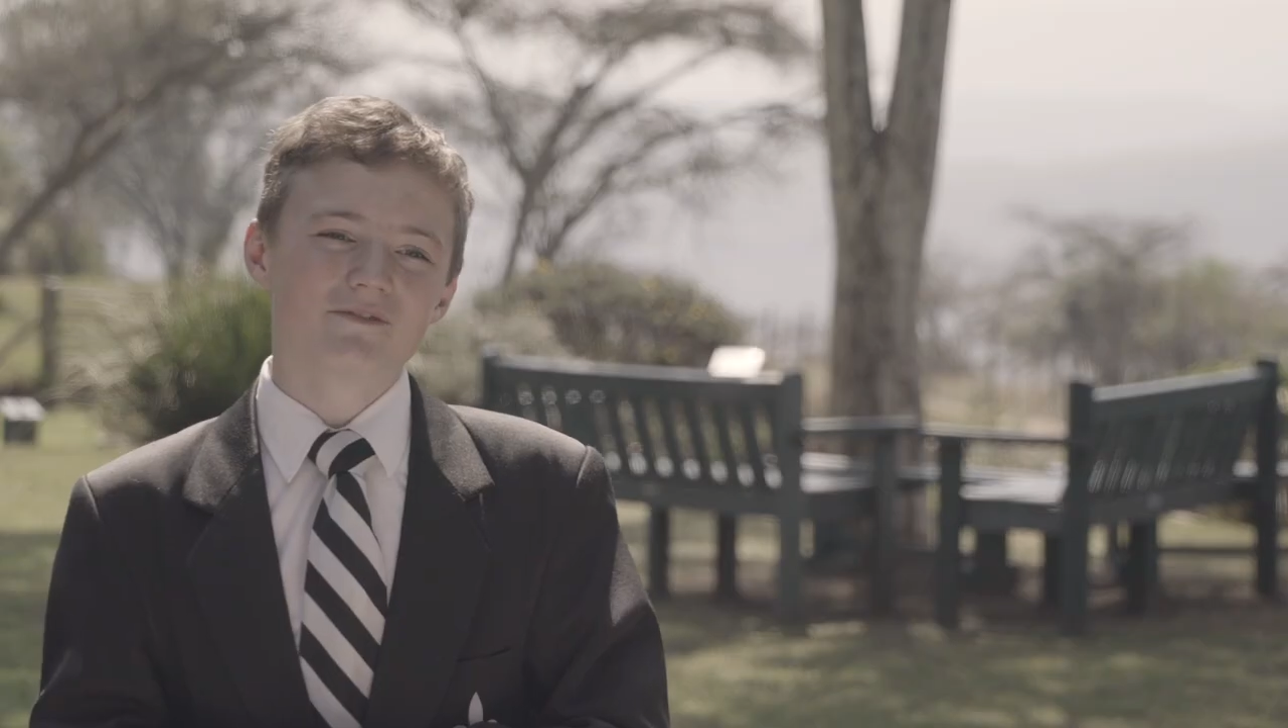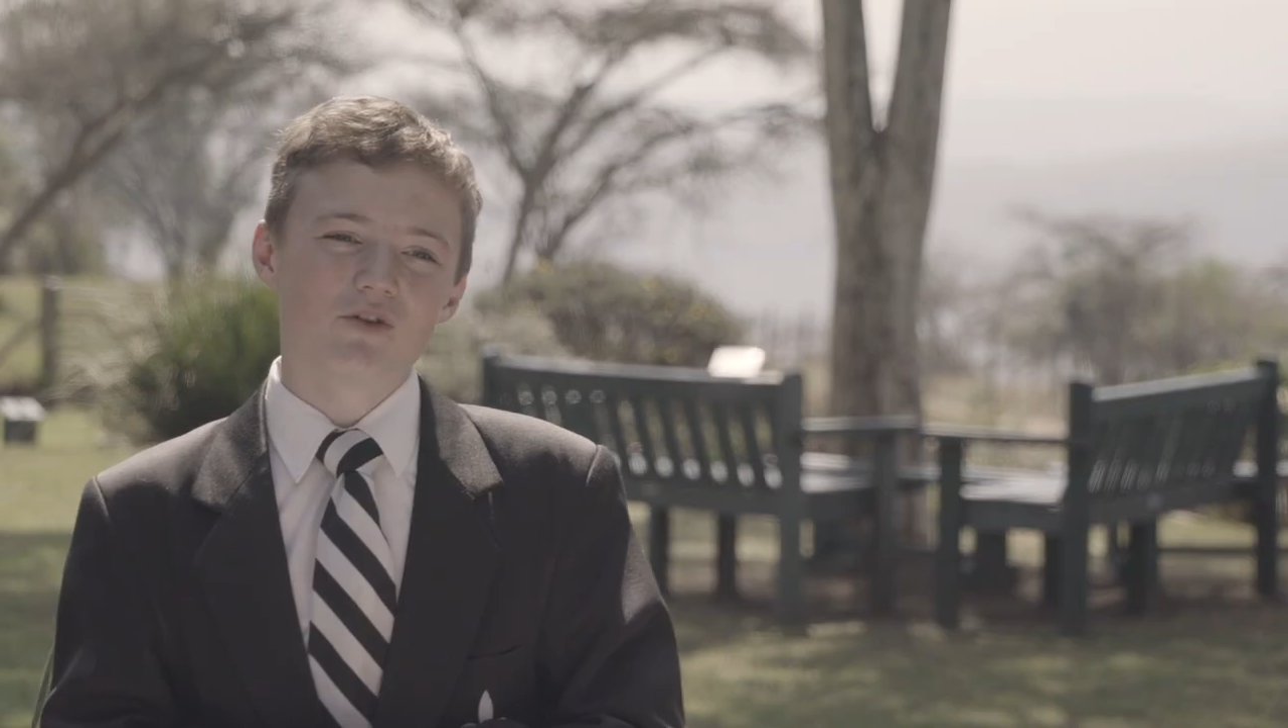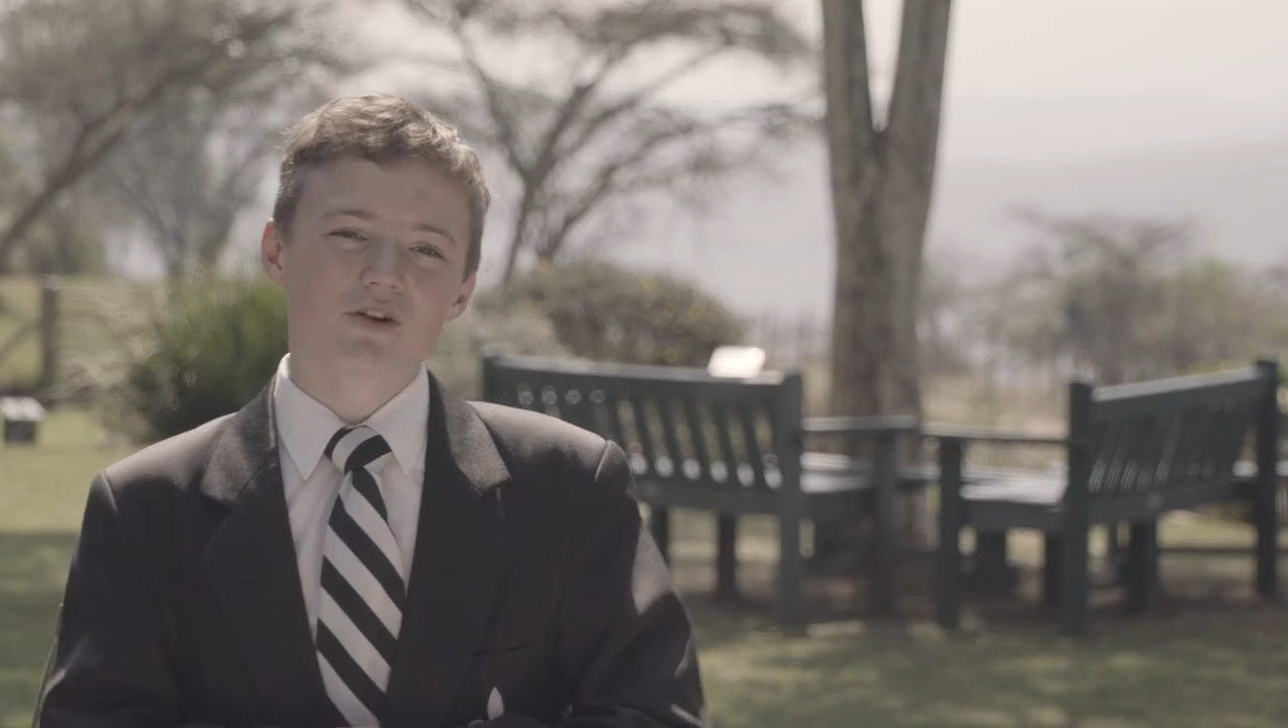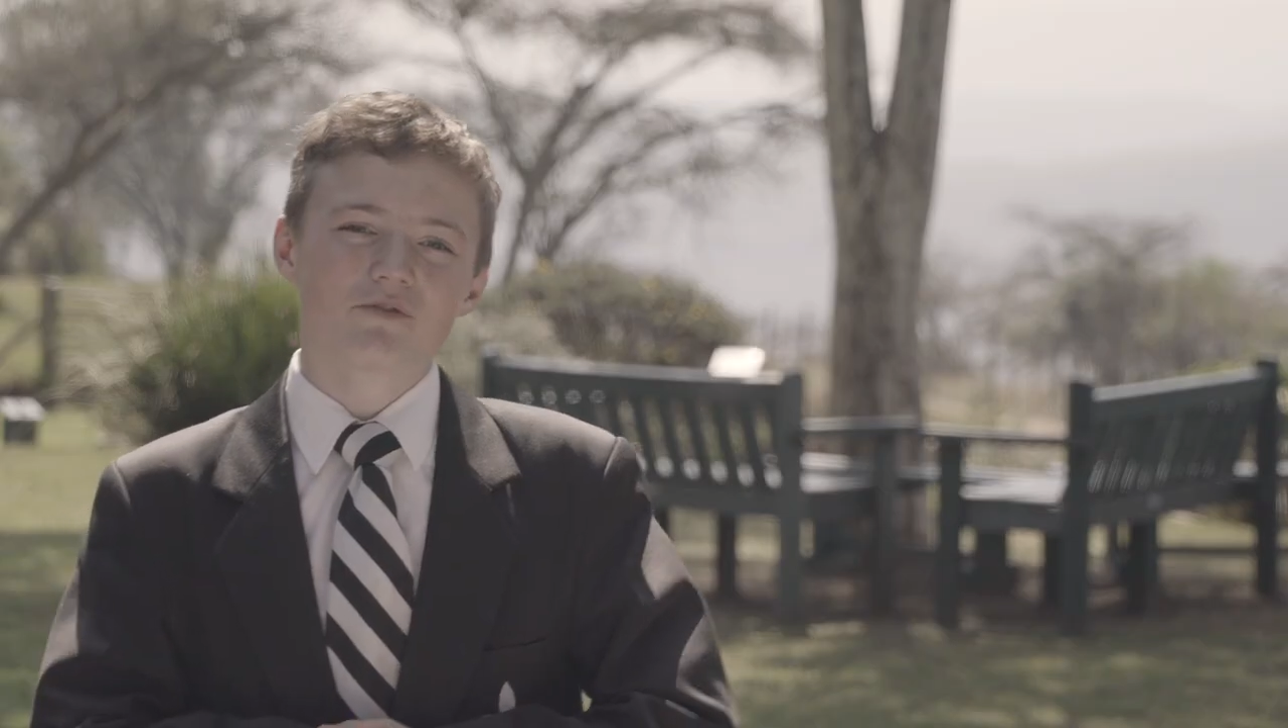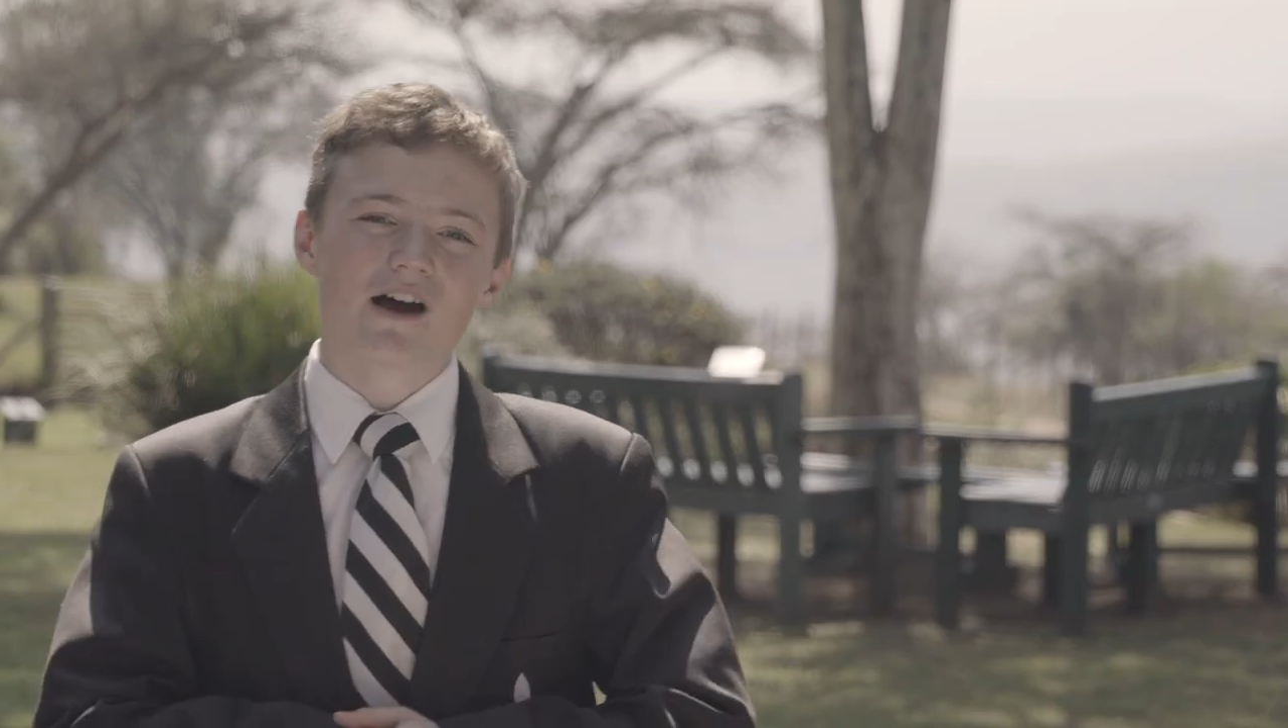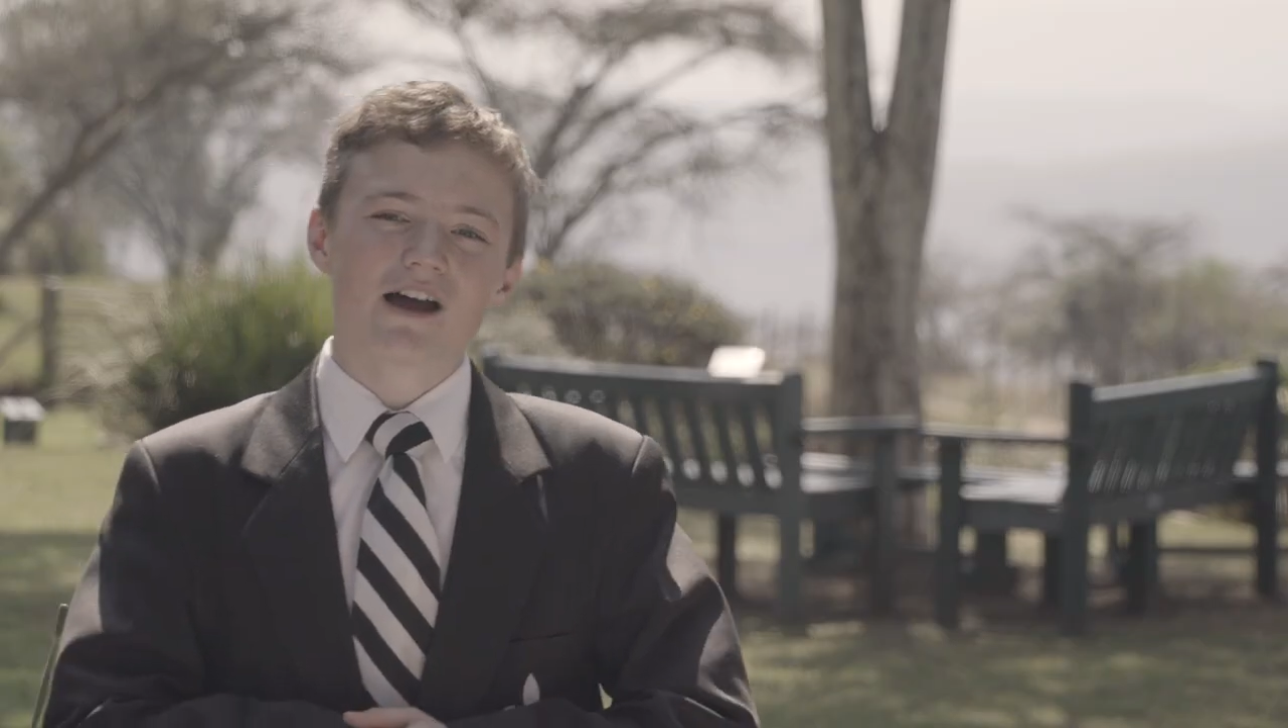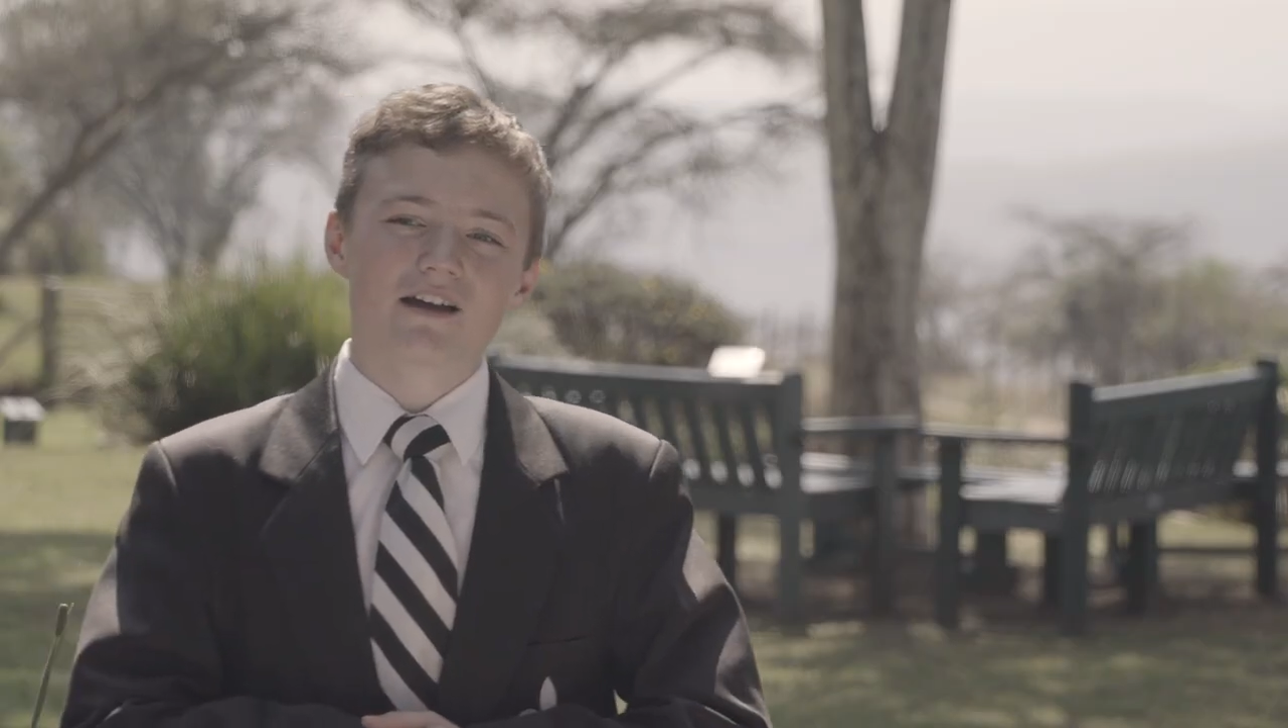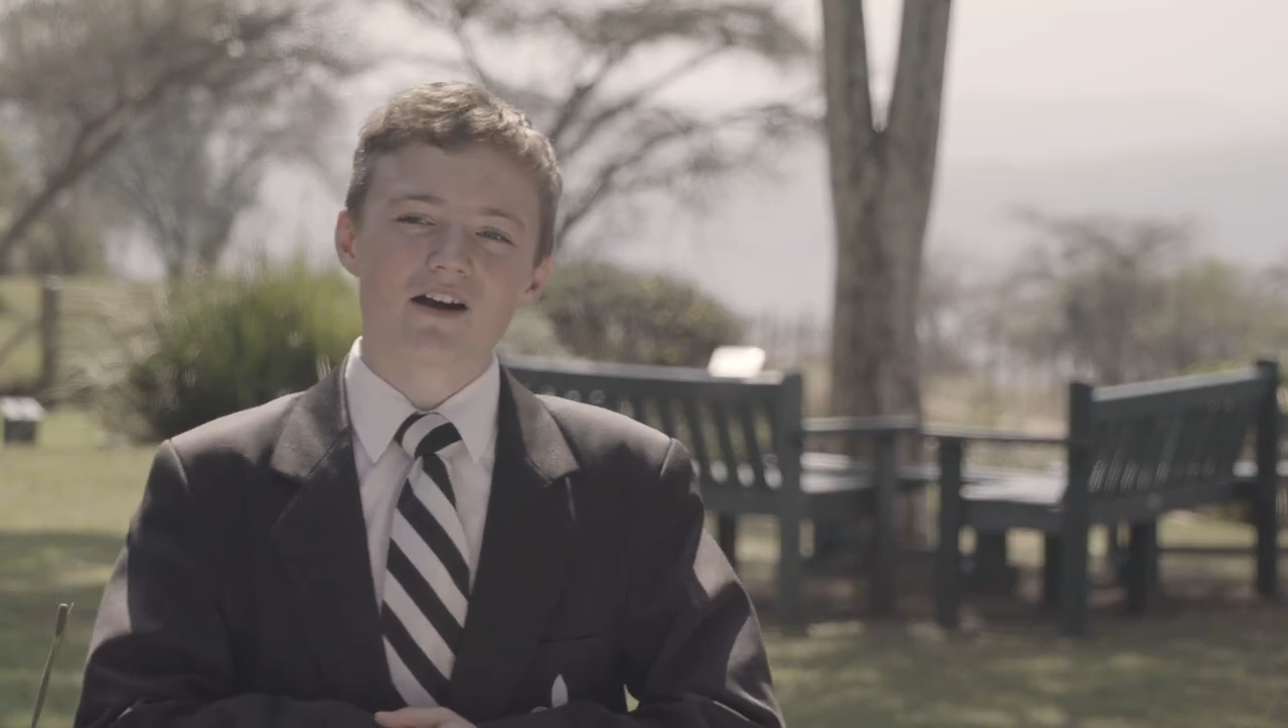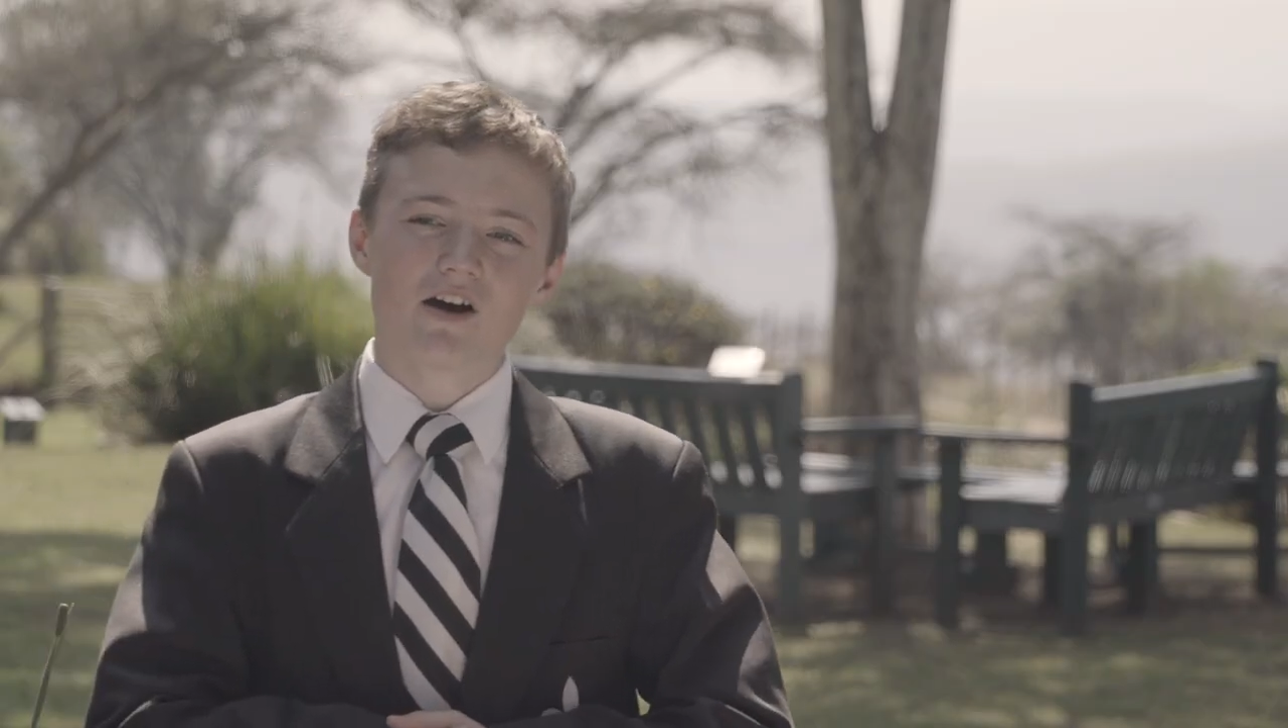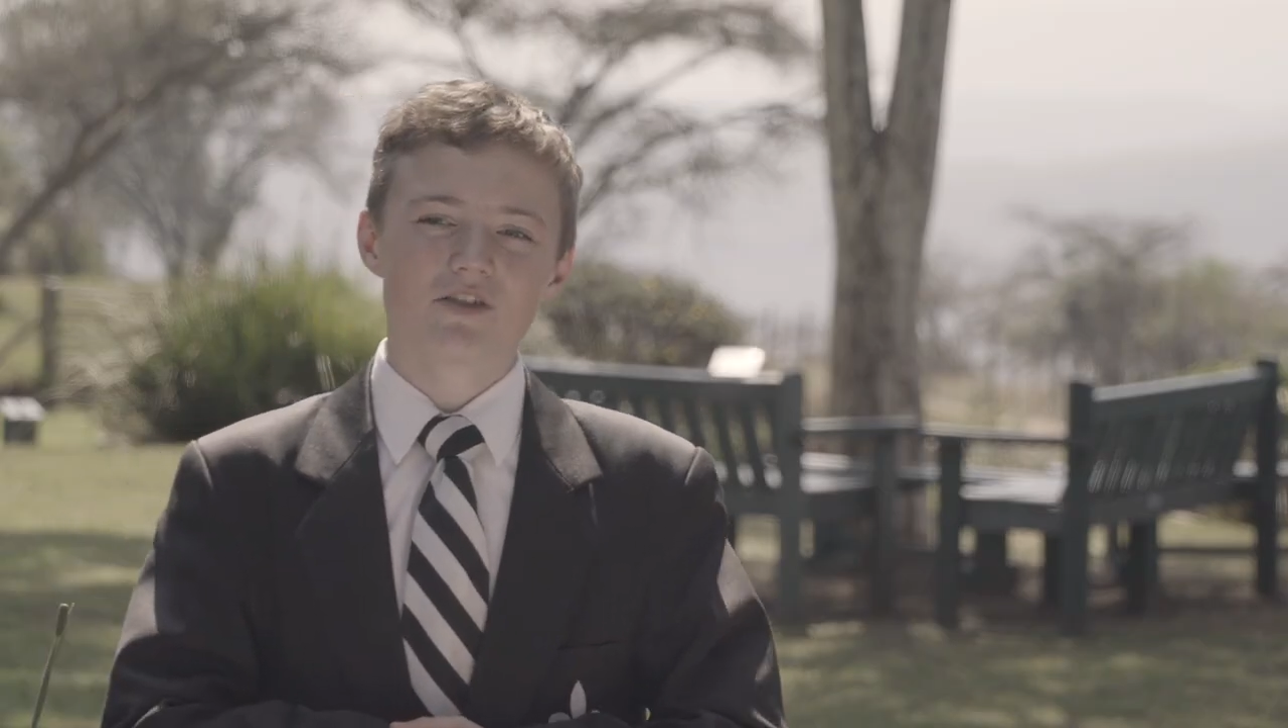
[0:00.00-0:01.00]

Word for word: fortify